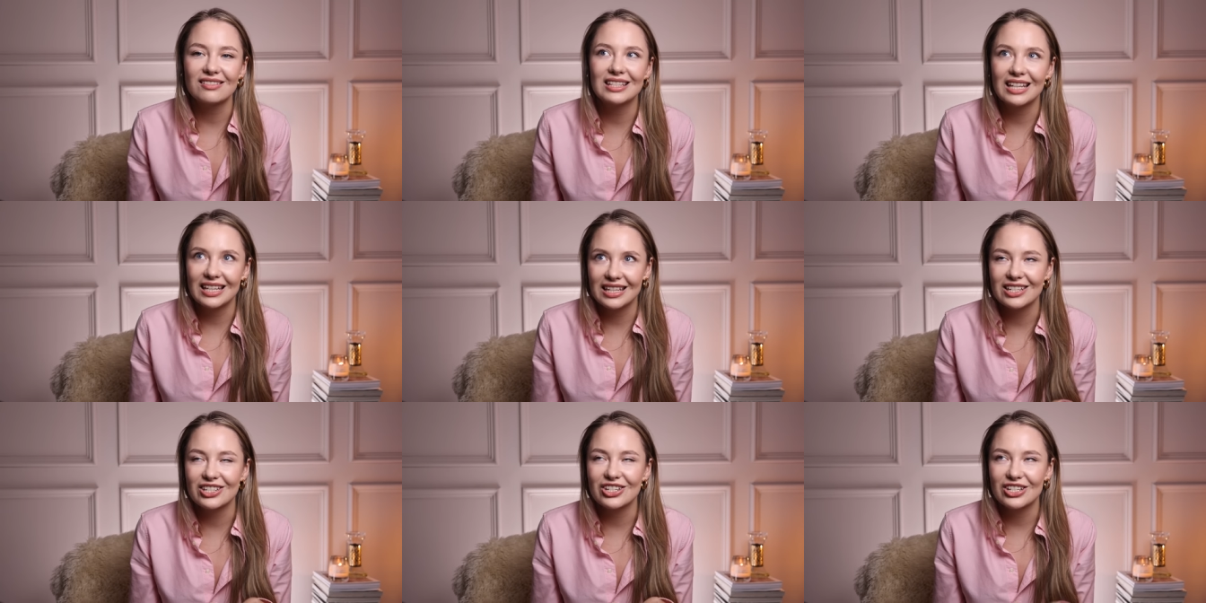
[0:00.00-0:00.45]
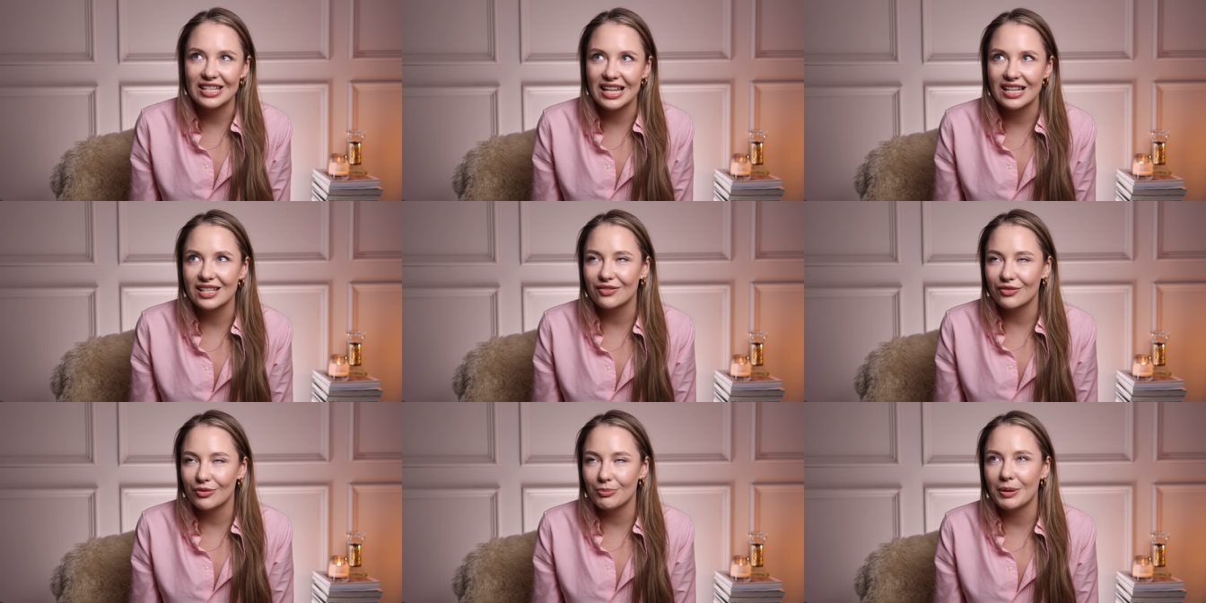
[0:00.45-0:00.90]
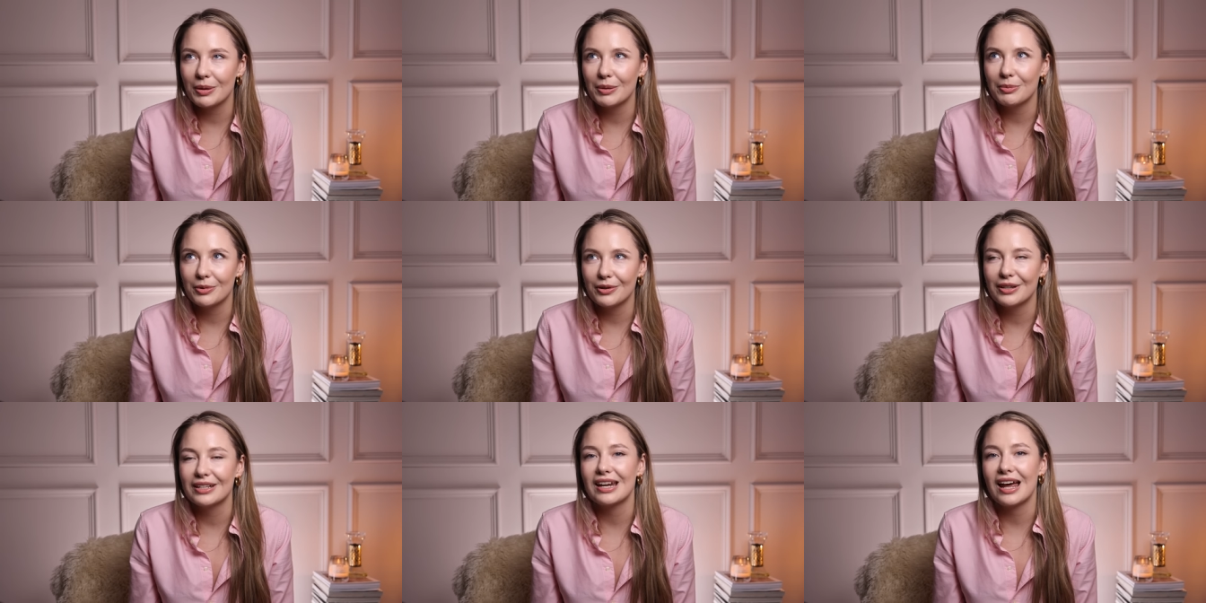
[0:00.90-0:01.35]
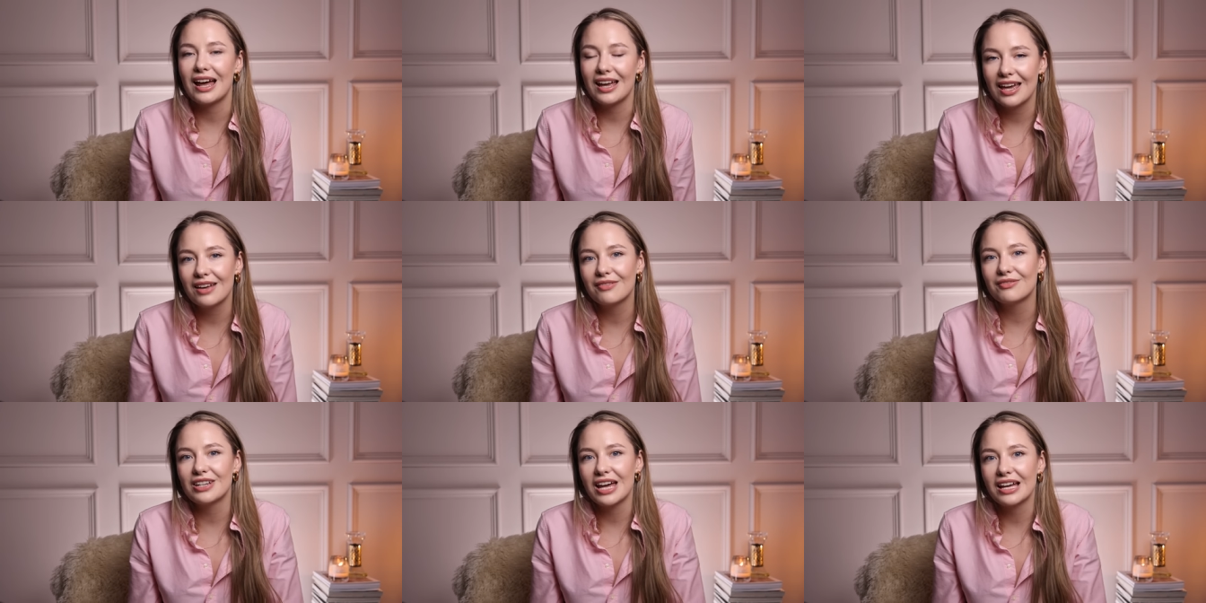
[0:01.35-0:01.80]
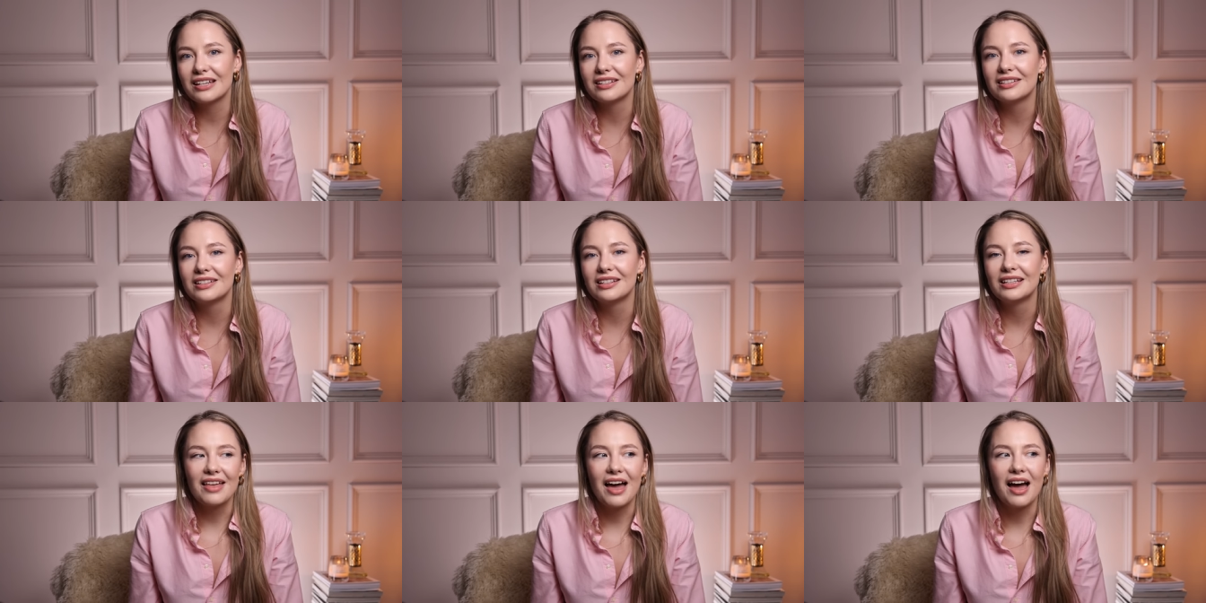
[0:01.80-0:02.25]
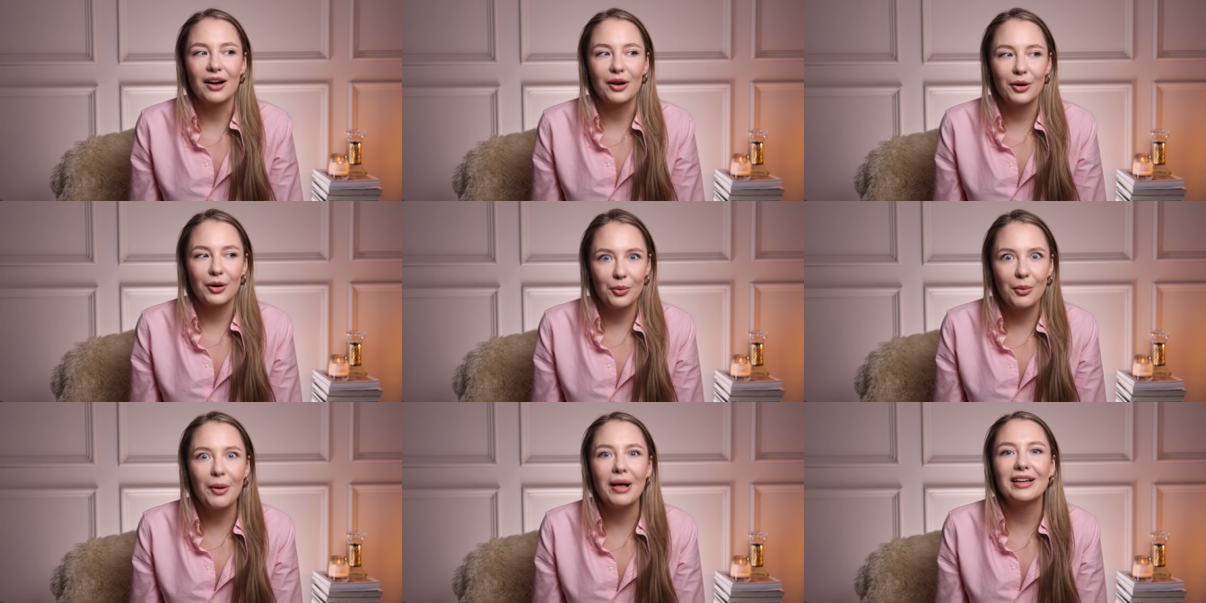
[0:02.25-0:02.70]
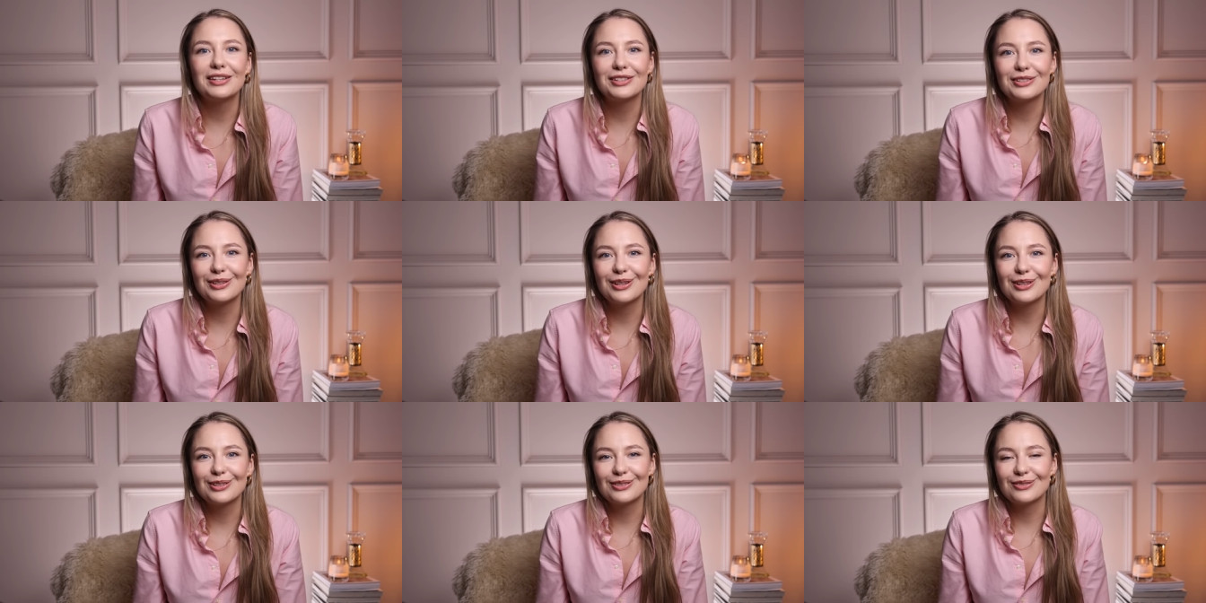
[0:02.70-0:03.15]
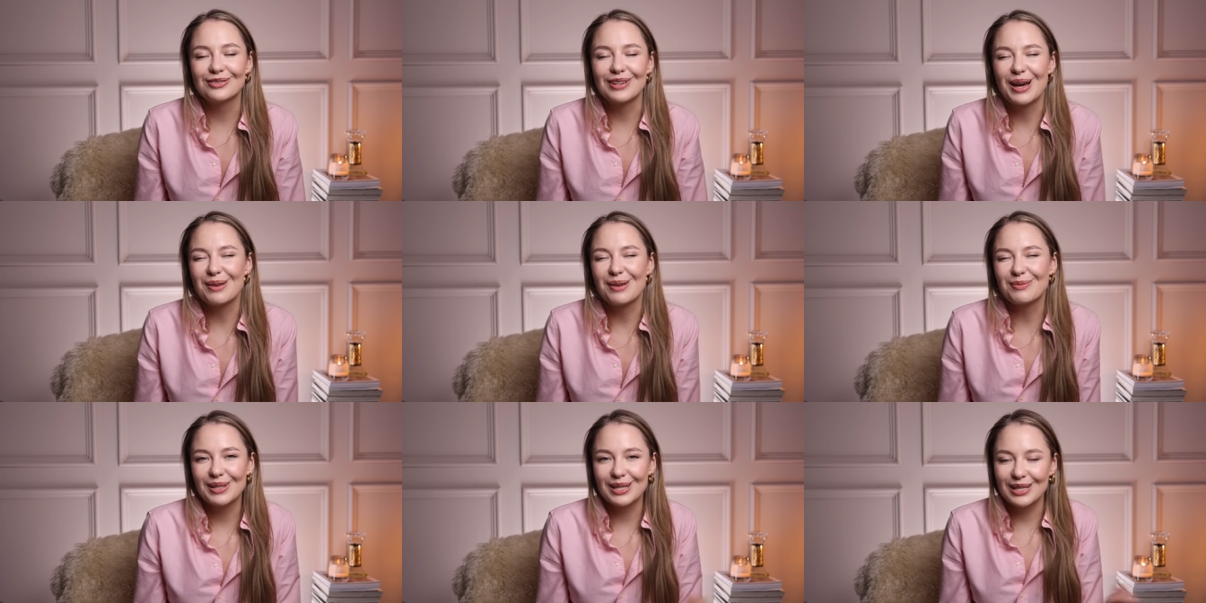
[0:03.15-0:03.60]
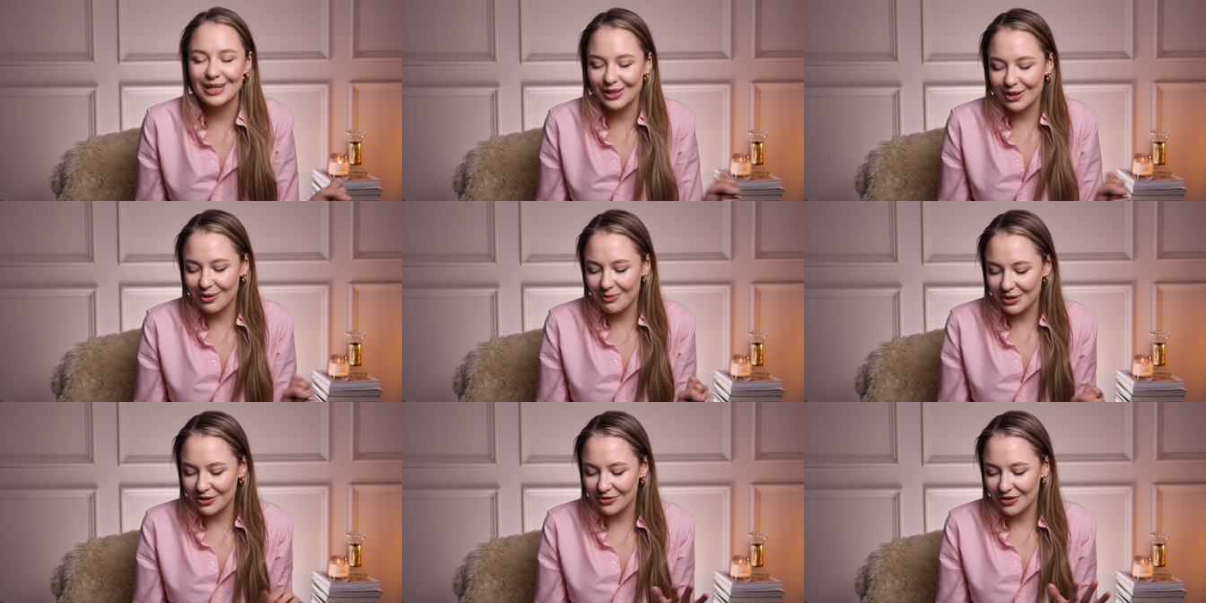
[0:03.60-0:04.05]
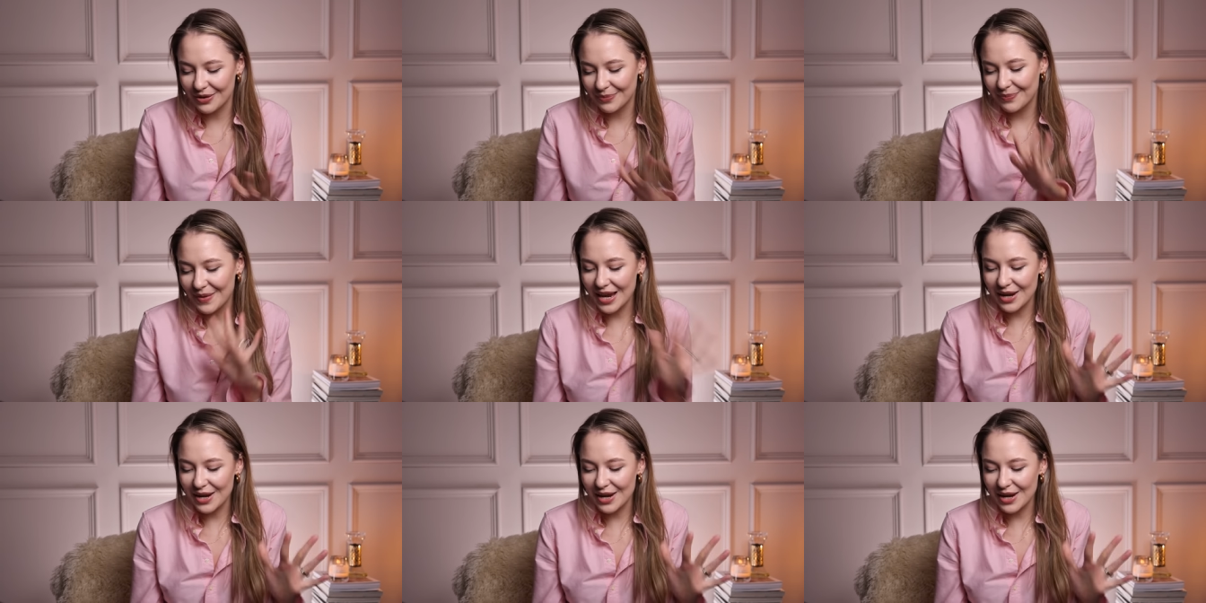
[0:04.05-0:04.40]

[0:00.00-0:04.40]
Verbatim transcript: signature scents for people, and I have done that quite a lot of times. It's so much fun.